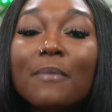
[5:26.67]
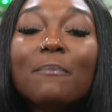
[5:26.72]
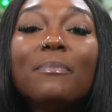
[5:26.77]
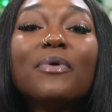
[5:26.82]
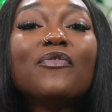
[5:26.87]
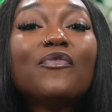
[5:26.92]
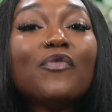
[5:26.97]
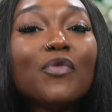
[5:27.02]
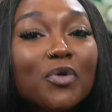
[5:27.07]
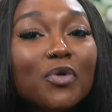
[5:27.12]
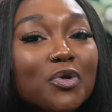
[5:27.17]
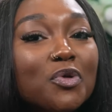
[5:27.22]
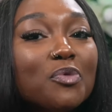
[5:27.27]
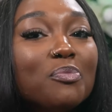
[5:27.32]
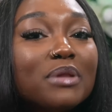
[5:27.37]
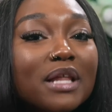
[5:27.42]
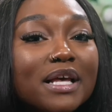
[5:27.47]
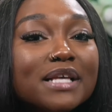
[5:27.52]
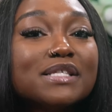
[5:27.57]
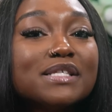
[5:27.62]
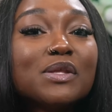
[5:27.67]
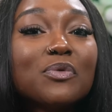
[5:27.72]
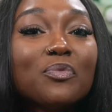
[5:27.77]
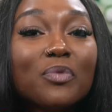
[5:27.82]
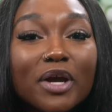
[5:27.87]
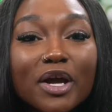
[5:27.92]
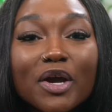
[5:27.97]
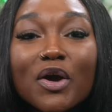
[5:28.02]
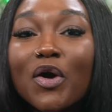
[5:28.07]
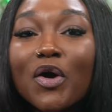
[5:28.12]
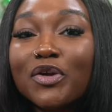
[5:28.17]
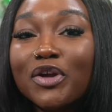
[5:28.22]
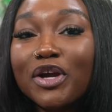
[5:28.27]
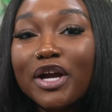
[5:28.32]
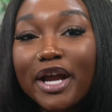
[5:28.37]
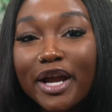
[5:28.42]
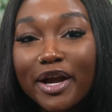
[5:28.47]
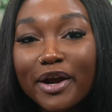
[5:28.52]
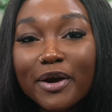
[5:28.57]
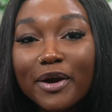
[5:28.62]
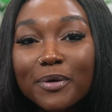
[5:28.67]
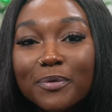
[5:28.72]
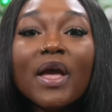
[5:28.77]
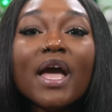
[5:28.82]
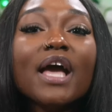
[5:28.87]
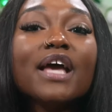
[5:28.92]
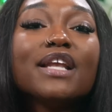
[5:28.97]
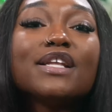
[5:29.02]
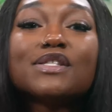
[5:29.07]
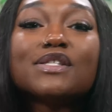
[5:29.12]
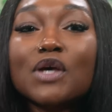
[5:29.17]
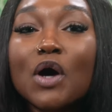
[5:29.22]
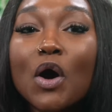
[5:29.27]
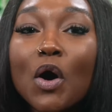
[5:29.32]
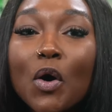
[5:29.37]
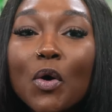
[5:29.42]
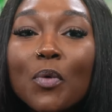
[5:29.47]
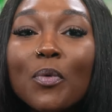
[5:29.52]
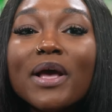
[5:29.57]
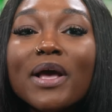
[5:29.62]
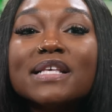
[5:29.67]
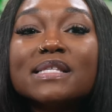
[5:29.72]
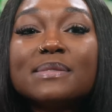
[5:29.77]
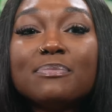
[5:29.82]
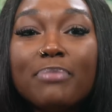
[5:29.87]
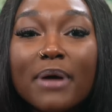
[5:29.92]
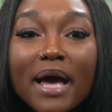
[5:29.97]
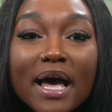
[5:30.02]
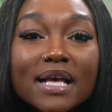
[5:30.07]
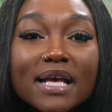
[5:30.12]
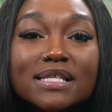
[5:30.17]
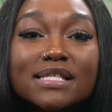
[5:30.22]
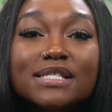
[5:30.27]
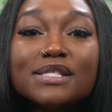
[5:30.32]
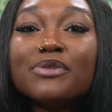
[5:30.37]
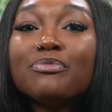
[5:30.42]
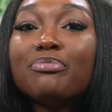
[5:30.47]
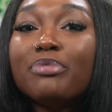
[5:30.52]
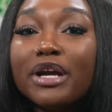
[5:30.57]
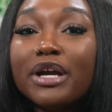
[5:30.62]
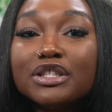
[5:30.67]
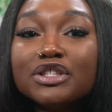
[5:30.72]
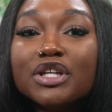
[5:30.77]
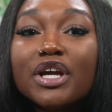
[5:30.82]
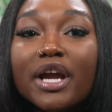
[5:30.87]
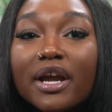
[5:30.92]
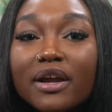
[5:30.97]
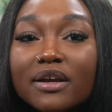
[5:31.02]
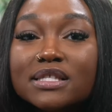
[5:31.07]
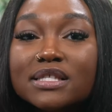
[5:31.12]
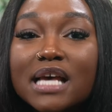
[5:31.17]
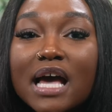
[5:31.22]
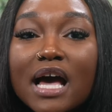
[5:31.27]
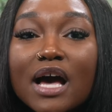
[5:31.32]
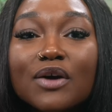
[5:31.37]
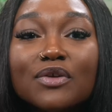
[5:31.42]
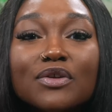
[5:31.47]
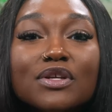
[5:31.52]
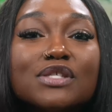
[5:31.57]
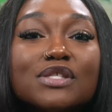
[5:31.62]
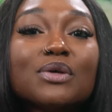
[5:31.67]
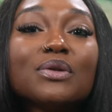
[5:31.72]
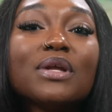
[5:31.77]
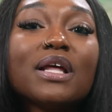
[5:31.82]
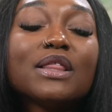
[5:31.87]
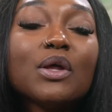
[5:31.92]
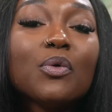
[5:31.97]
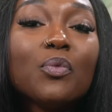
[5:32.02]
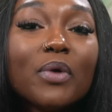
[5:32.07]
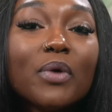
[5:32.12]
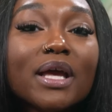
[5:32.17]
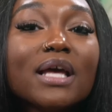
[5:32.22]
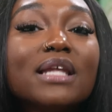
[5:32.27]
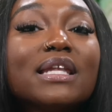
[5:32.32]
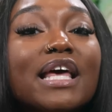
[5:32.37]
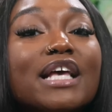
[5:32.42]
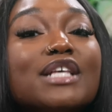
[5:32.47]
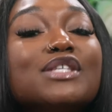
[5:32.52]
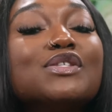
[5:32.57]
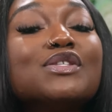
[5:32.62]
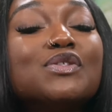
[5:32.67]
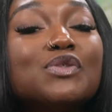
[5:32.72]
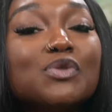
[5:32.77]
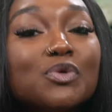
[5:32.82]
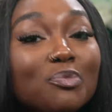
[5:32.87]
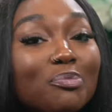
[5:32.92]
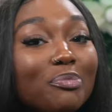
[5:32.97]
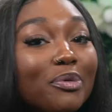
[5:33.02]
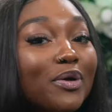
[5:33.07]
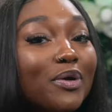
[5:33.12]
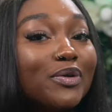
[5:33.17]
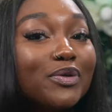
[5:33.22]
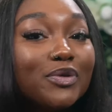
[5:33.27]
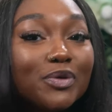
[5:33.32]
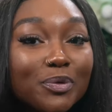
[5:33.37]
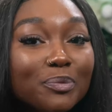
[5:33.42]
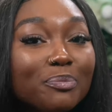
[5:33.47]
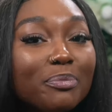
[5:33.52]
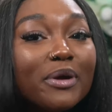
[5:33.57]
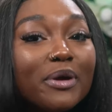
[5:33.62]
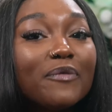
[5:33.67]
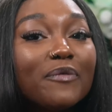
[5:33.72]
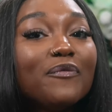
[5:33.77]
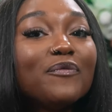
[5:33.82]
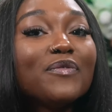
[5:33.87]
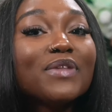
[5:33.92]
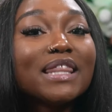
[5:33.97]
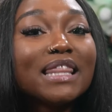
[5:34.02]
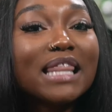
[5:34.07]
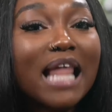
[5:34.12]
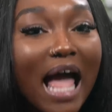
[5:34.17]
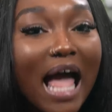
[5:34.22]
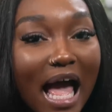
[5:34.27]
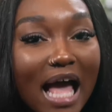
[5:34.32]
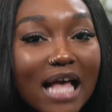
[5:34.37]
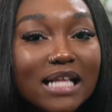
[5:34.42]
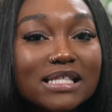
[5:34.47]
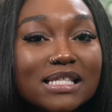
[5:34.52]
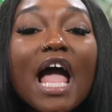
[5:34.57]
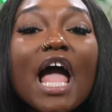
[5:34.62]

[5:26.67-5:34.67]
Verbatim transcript: before you place the wig on your hair. It is always best to braid your hair down so that the wig lays super duper flat.